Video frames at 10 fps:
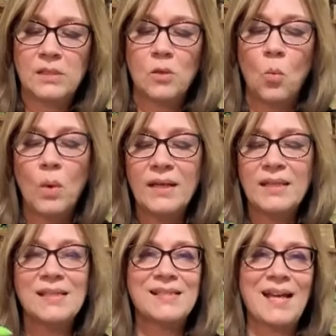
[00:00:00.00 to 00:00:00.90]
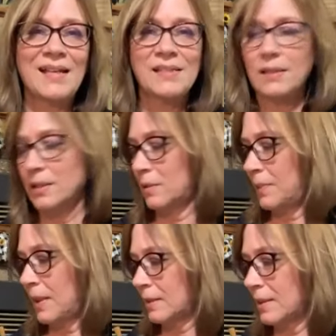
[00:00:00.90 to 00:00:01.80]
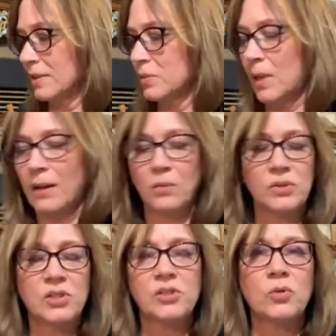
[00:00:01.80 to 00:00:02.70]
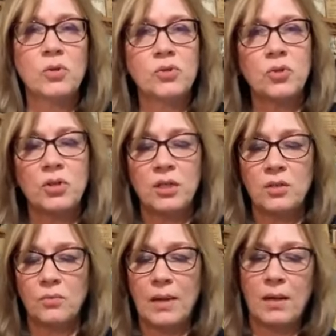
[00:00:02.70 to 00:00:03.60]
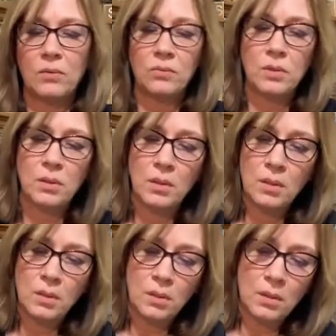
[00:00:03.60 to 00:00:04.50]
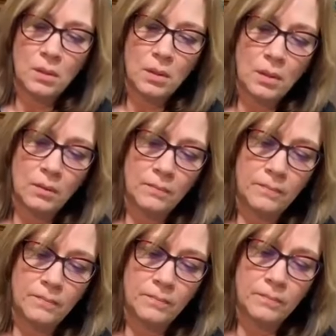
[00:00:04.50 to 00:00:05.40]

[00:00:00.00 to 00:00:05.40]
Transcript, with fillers: So one of these sides I didn't paint, that's why I was just sort of turning it around. Um,